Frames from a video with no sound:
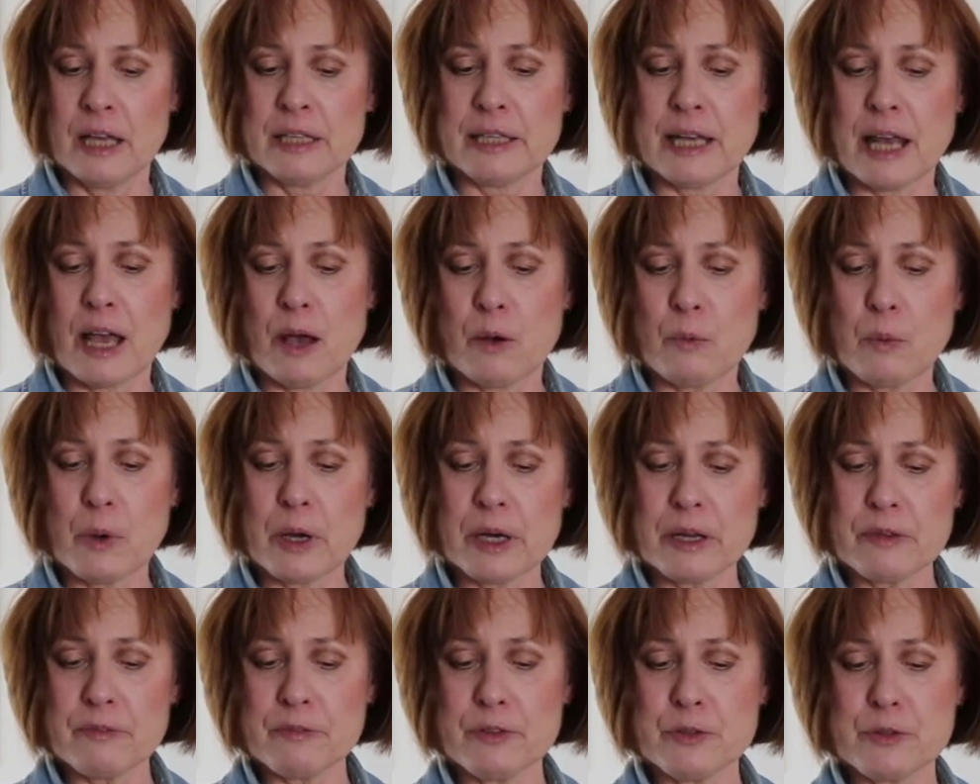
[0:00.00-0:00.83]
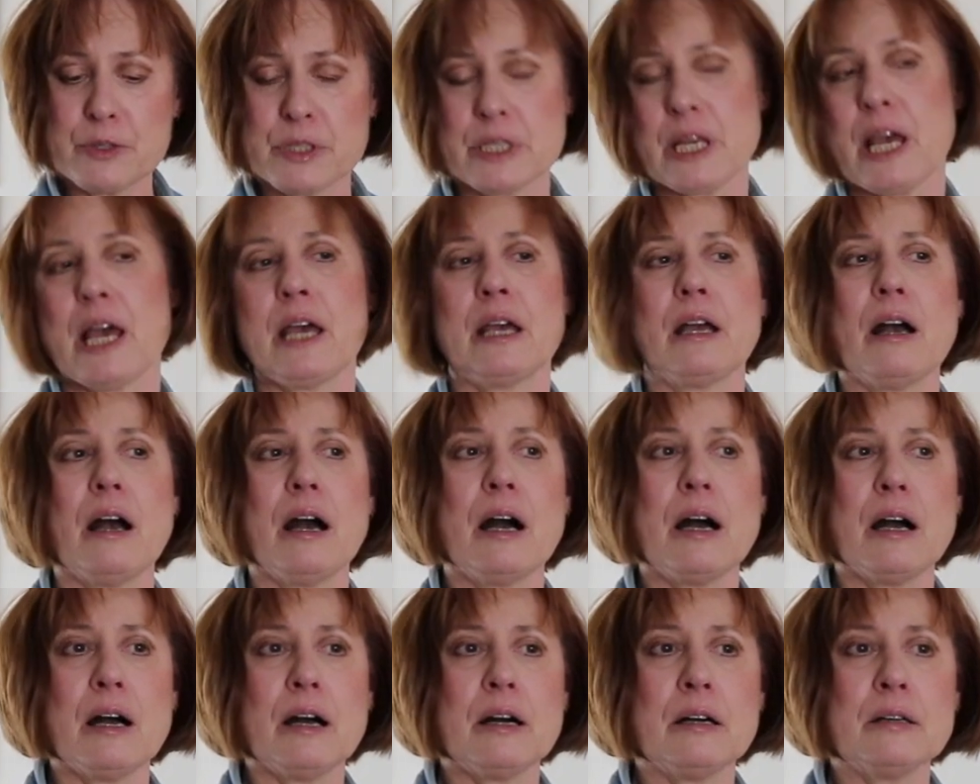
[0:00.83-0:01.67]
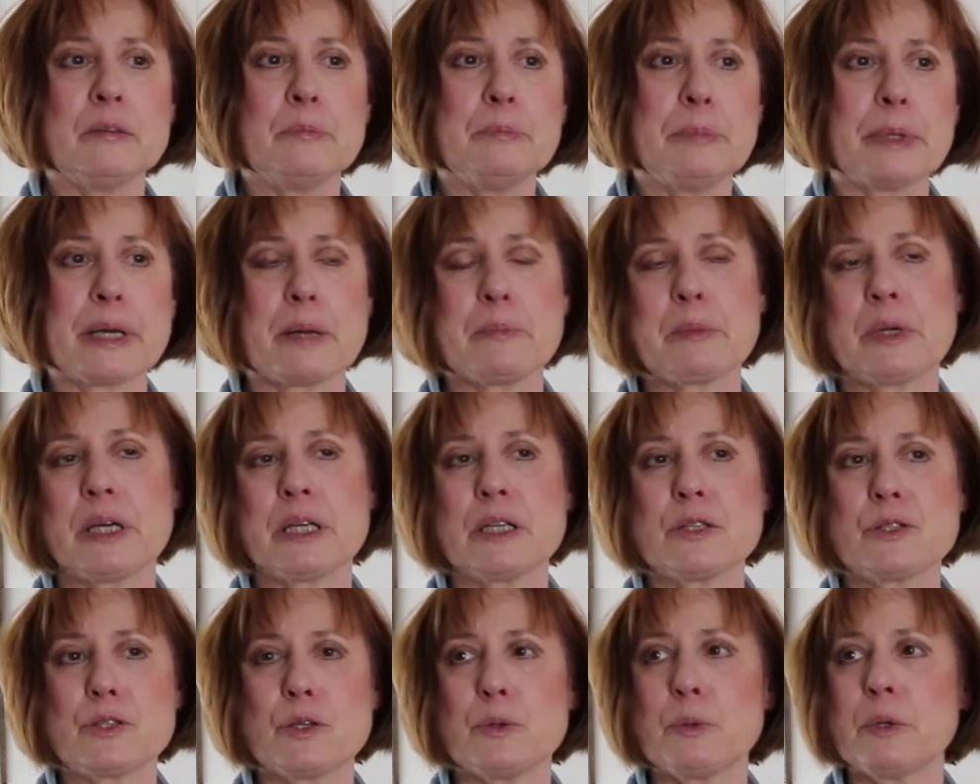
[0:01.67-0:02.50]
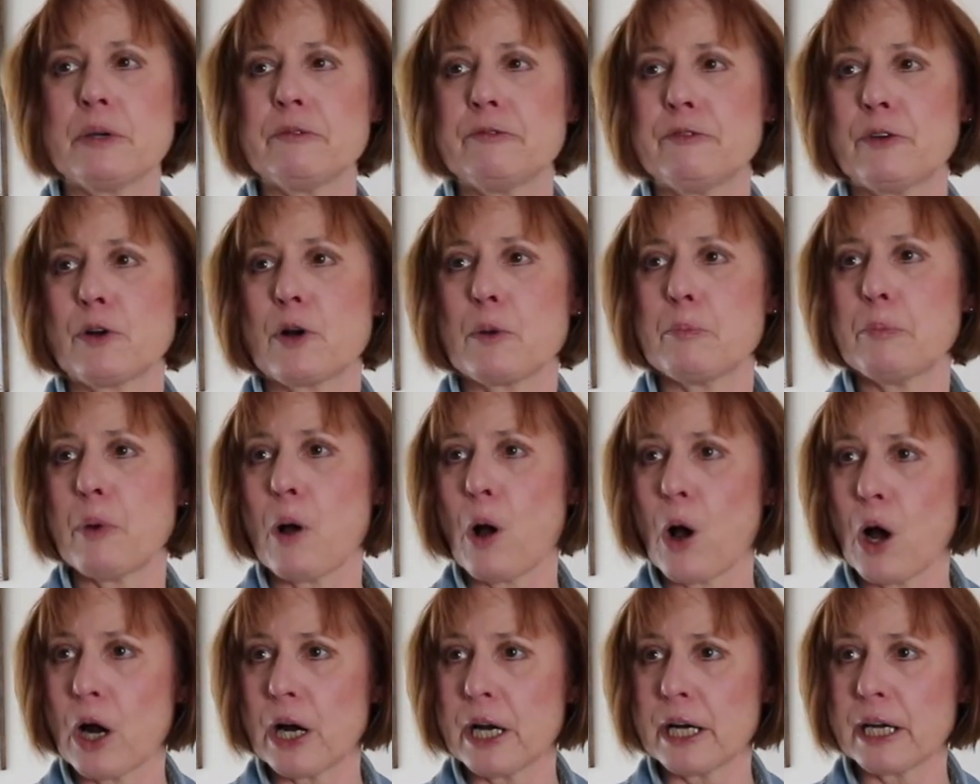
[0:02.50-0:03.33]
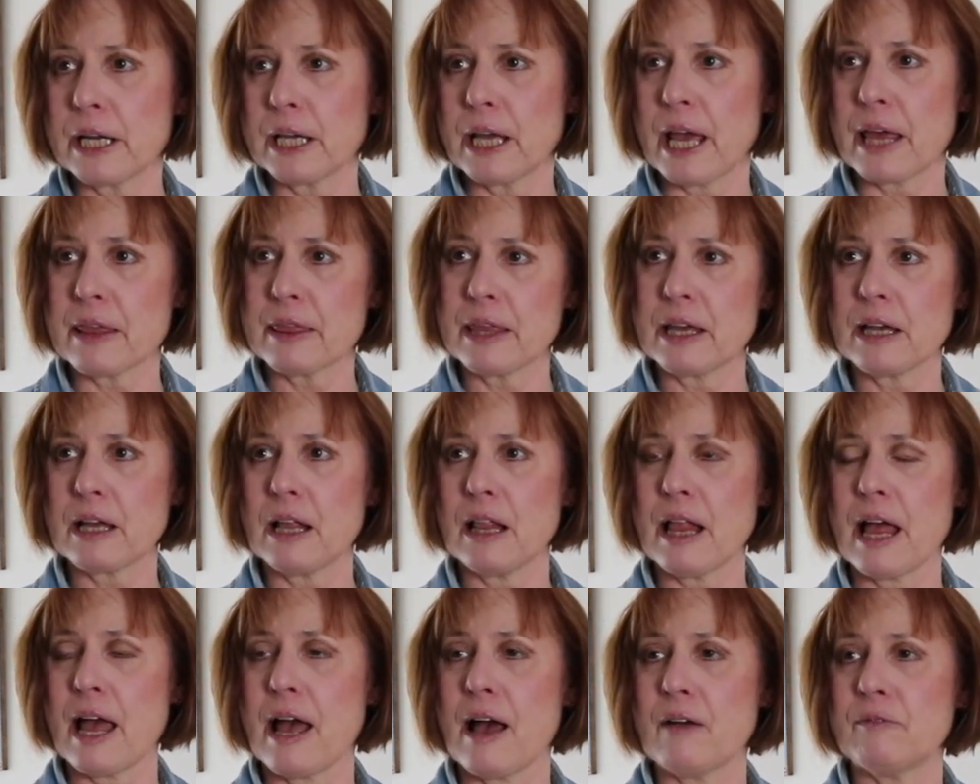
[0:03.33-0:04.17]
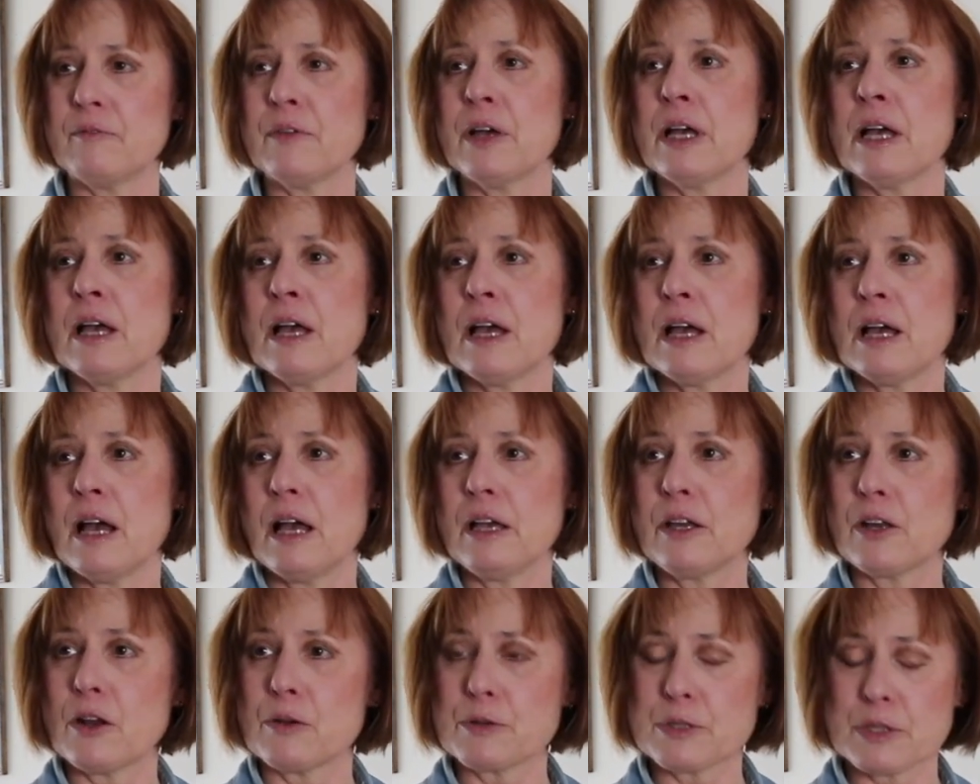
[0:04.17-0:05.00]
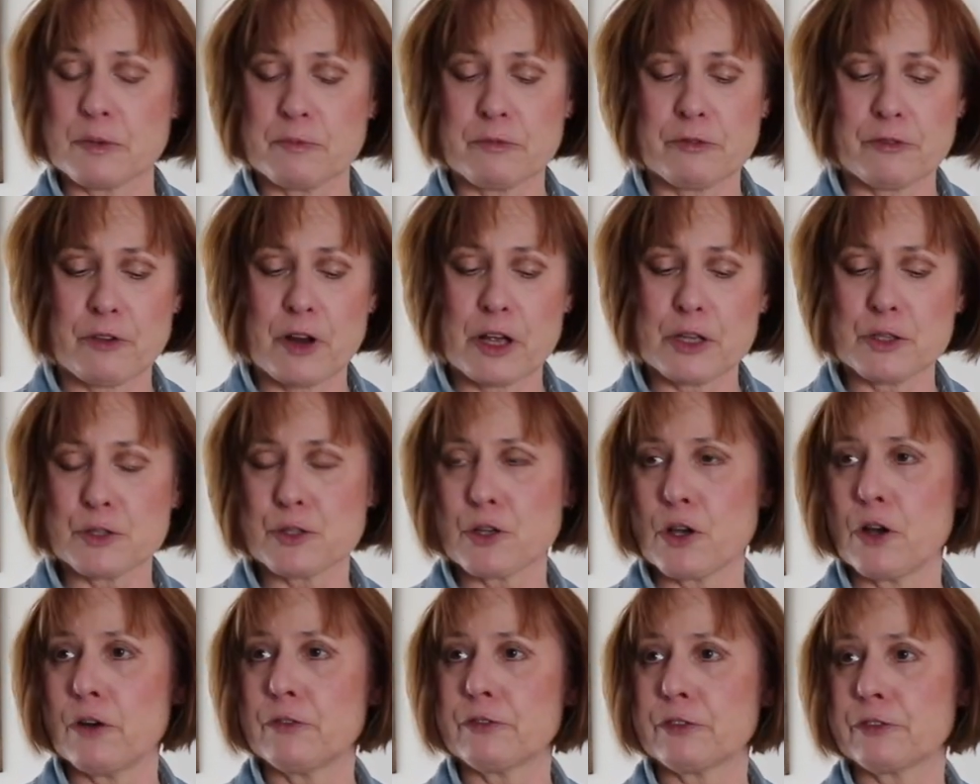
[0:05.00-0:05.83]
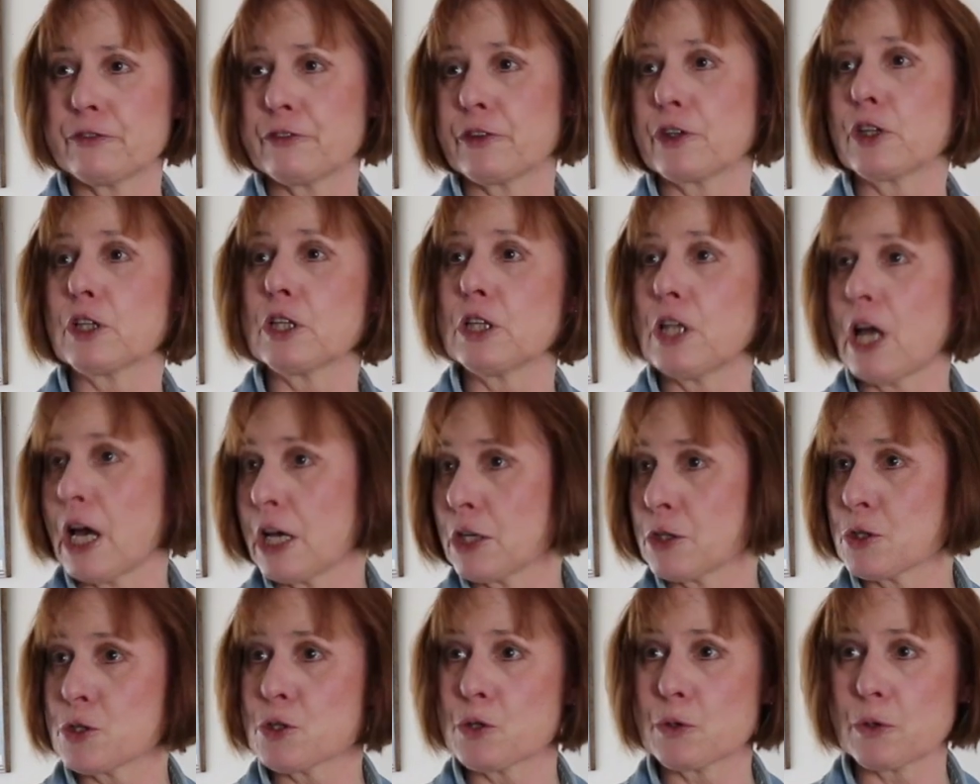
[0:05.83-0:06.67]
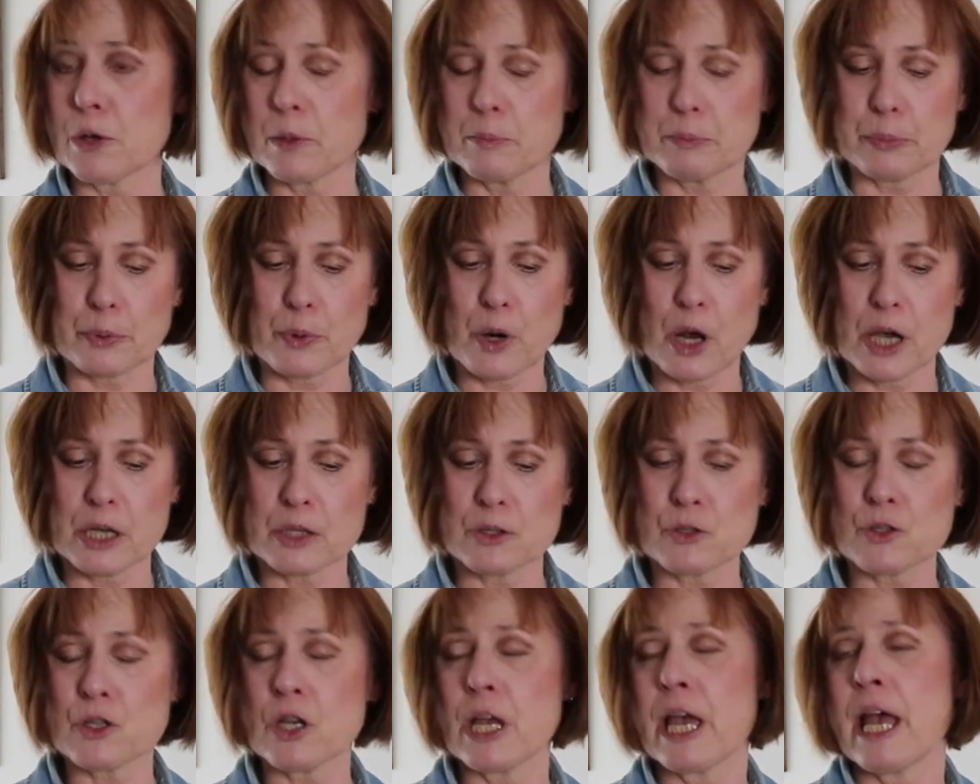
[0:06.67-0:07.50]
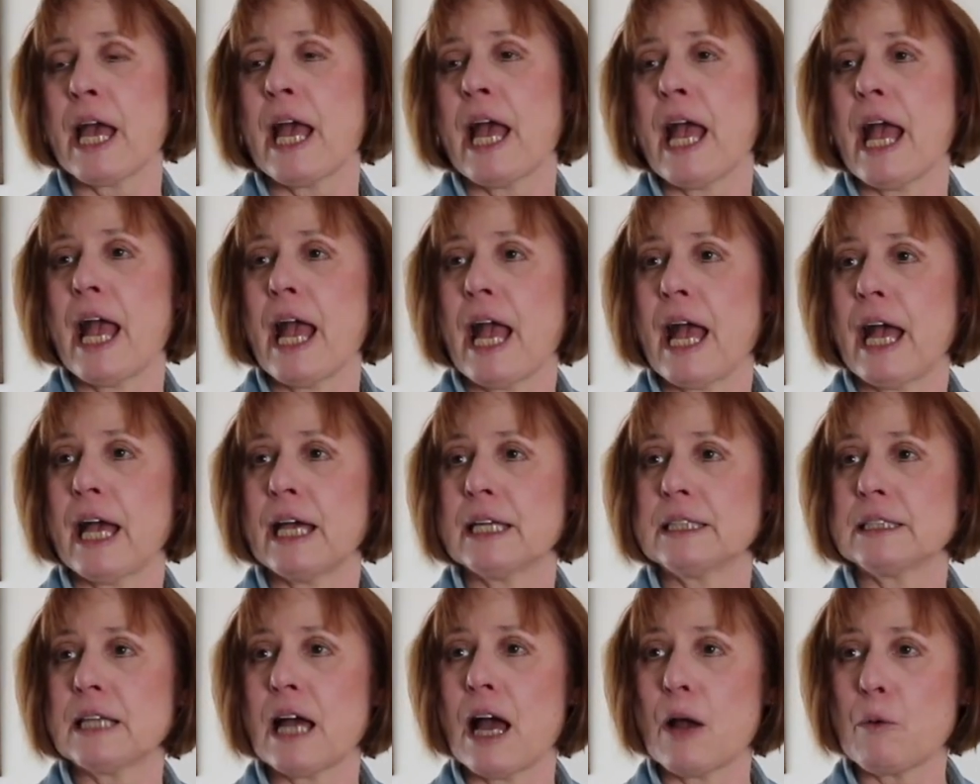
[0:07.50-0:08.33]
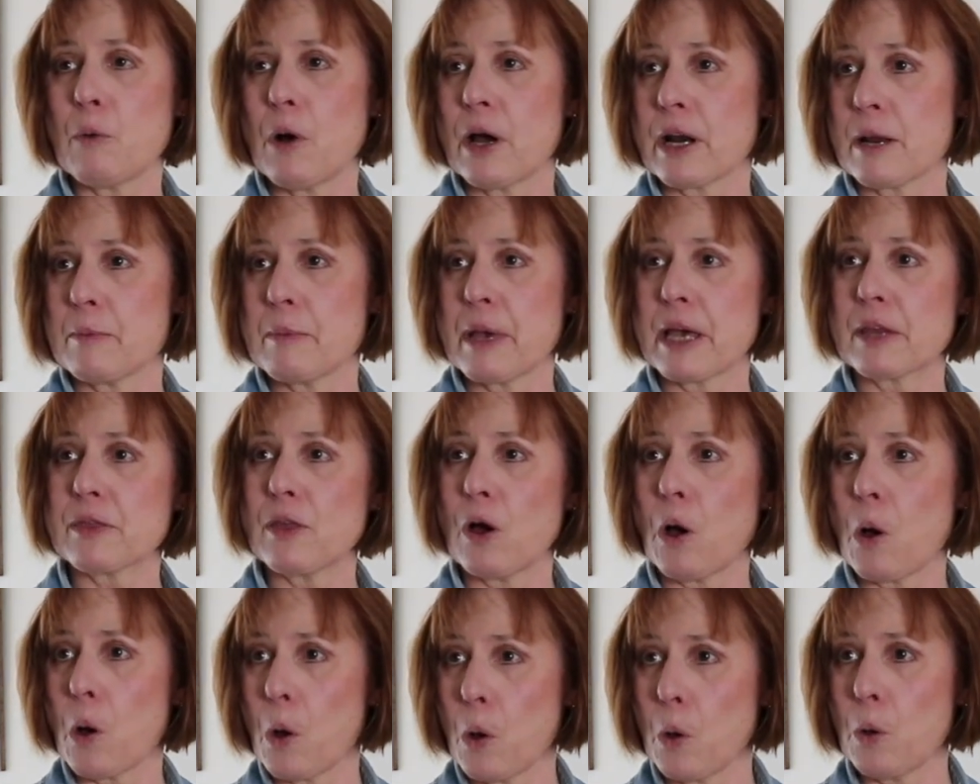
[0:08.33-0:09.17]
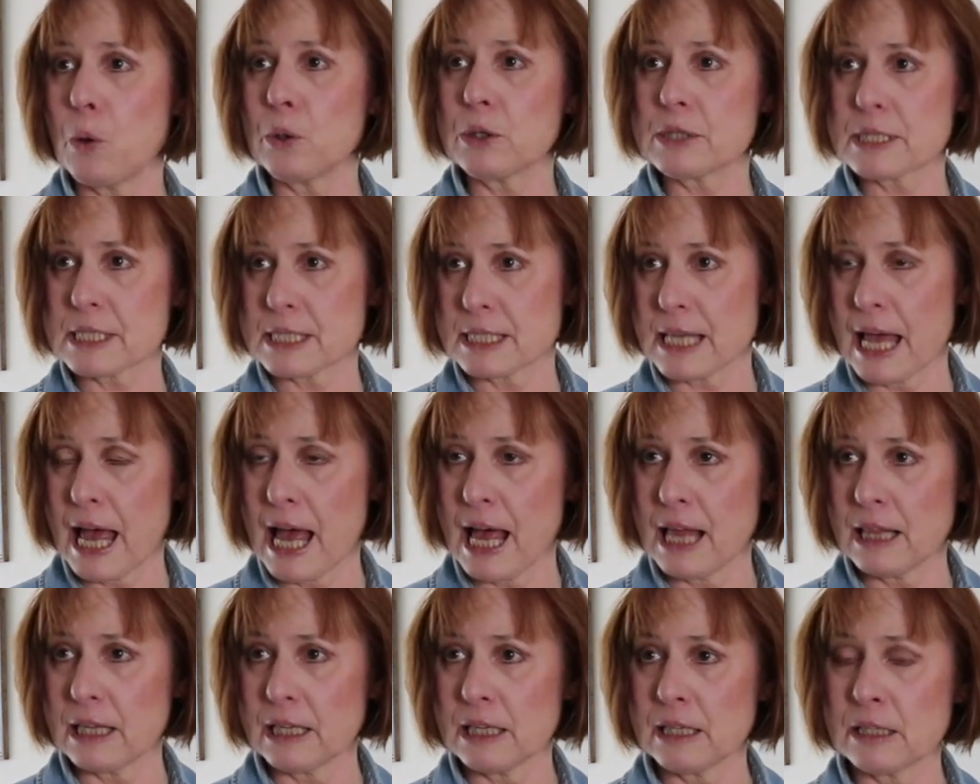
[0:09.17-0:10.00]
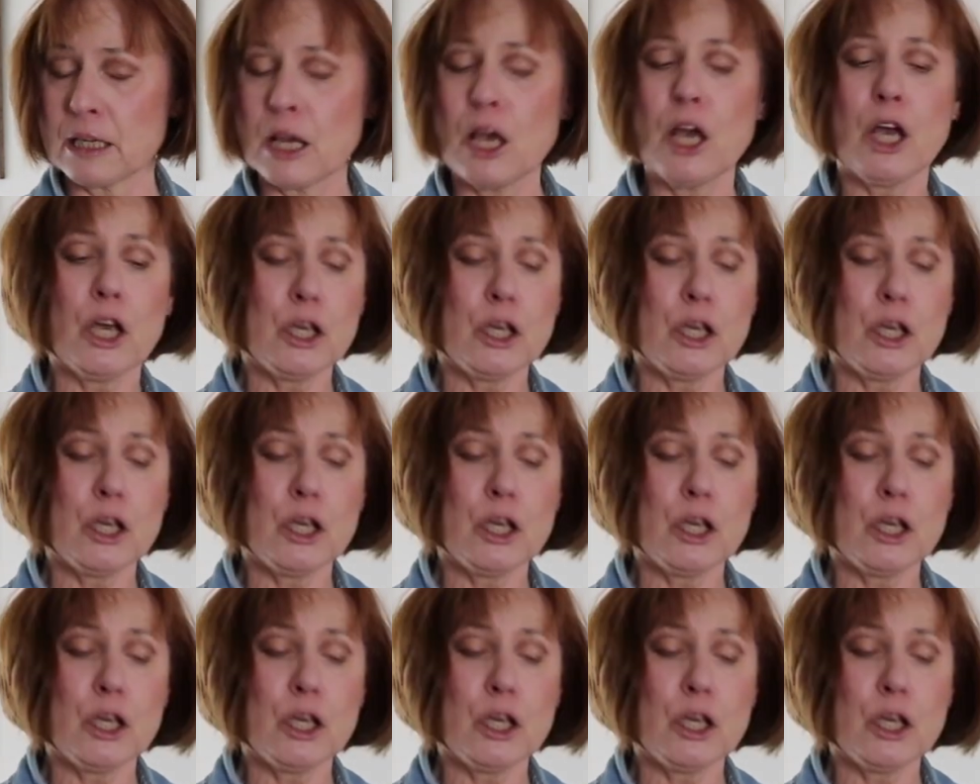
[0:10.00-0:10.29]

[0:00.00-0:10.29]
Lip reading: Now what if you say, oh, but I'm going to do it for a party. I think I'll have some friends over for lunch or a brunch and I want to make the whole salad.